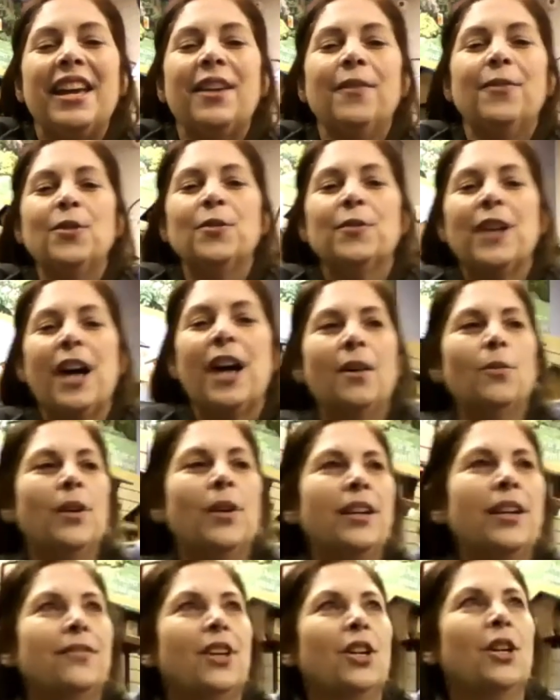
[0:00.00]
If you've got
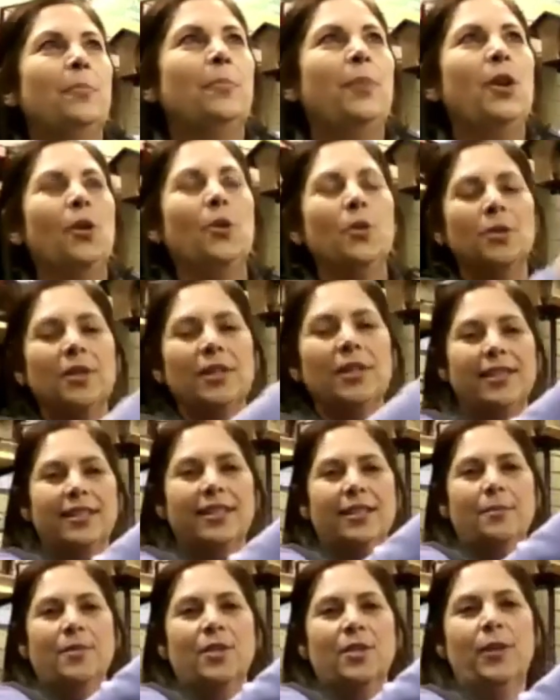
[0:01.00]
one of our pole
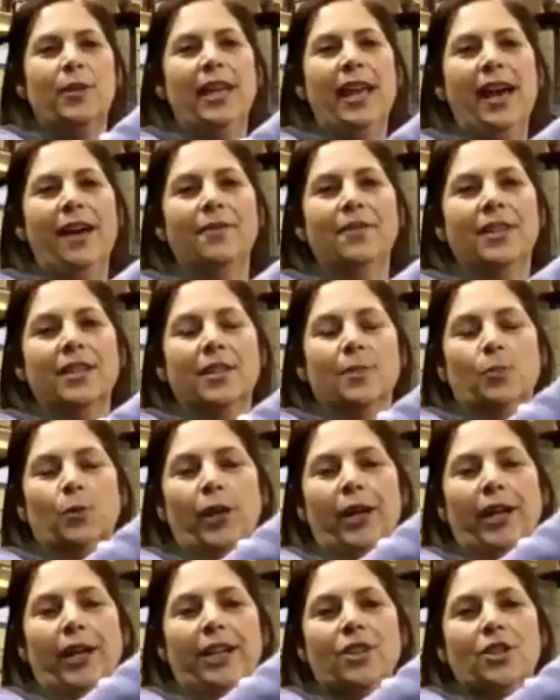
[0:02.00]
systems, we have this
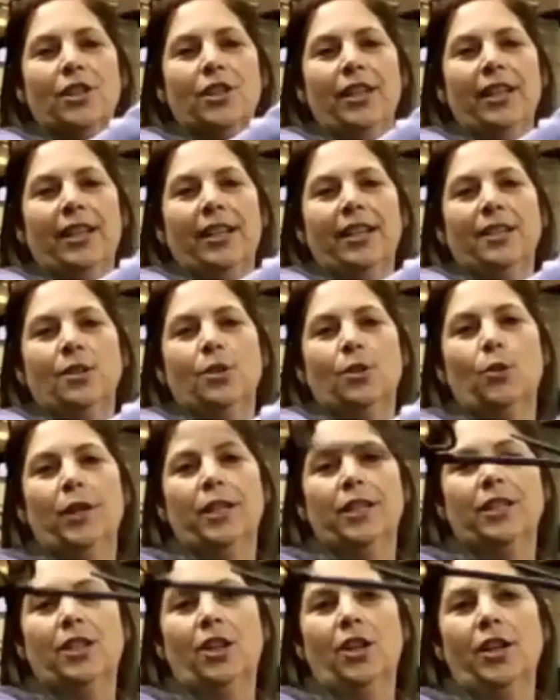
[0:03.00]
branch that can
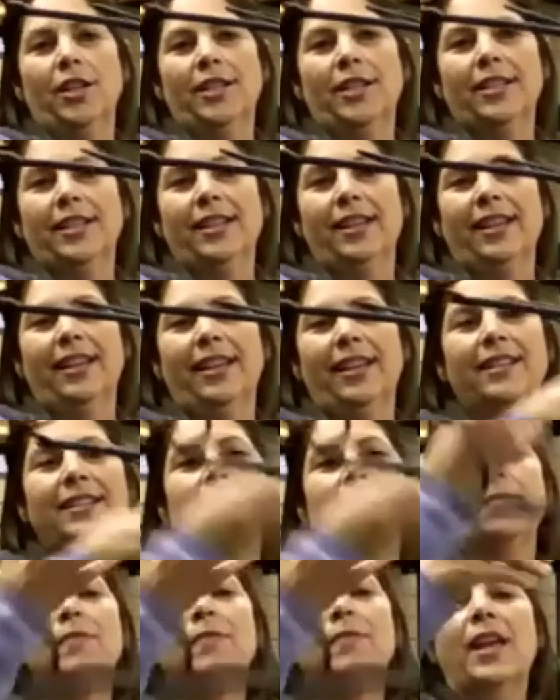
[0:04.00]
twist onto it
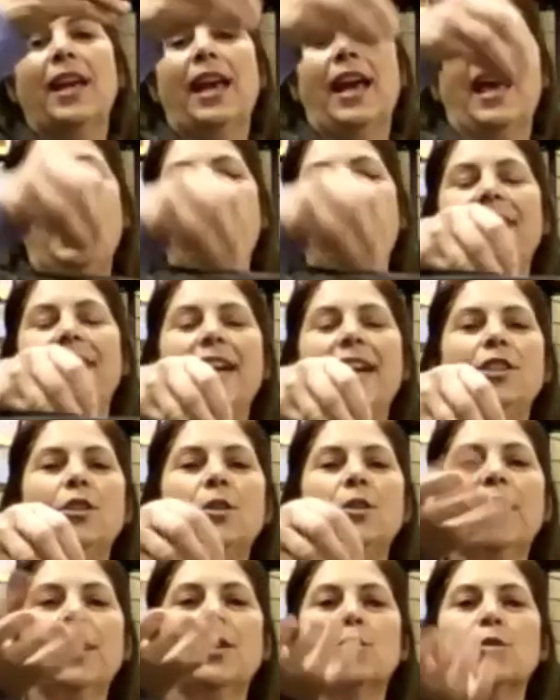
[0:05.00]
and then
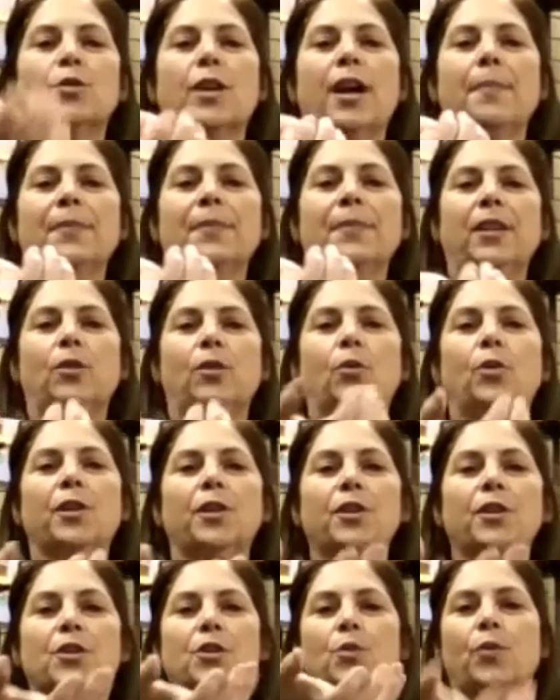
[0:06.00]
you can drop the
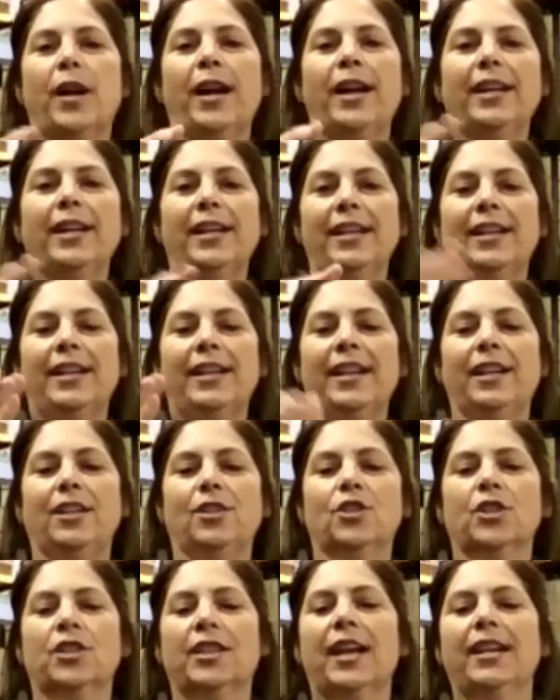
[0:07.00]
orange right in
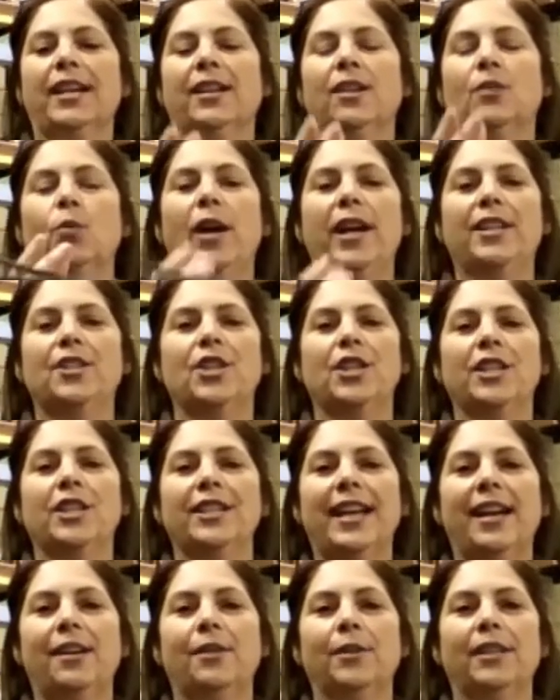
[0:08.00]
it, just kind of wedge it
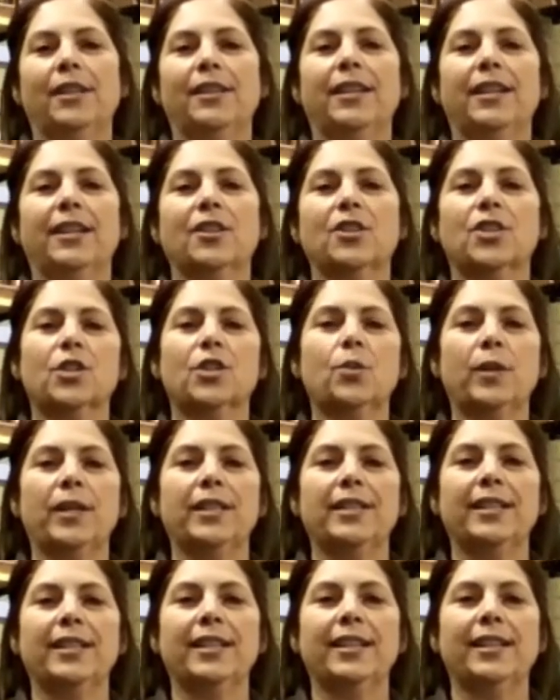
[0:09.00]
down in there,
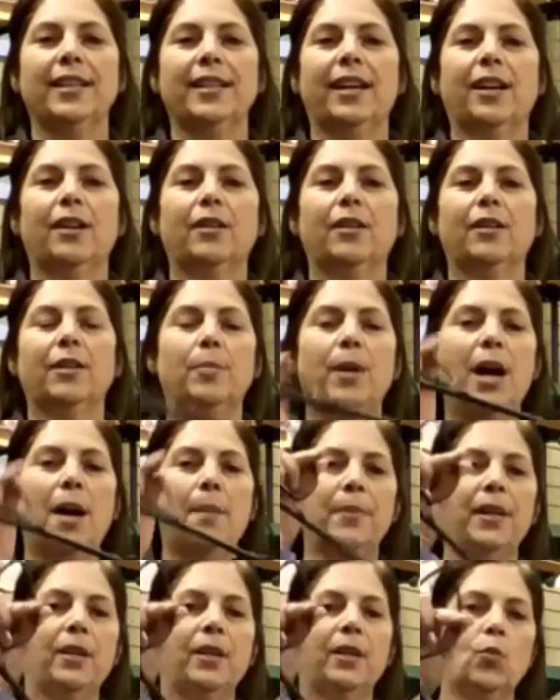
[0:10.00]
squeeze it in there and
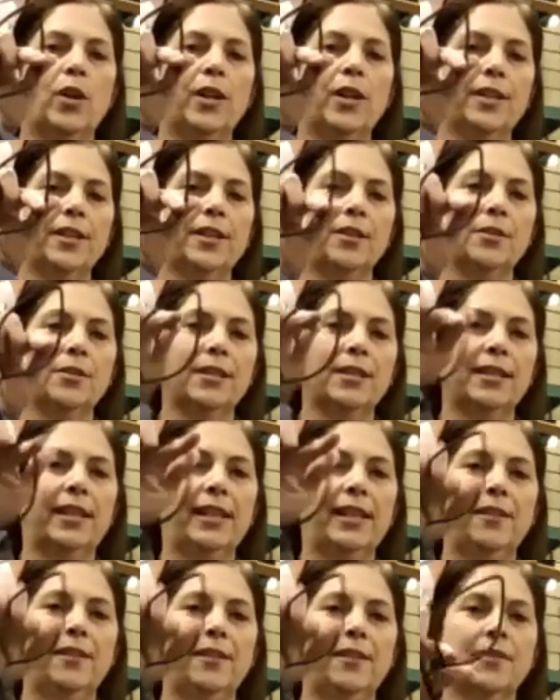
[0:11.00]
pop it in one of those
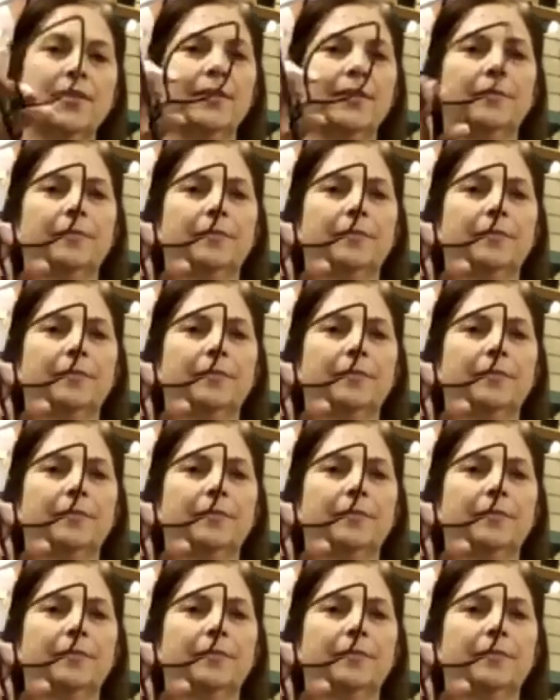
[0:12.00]
leaves.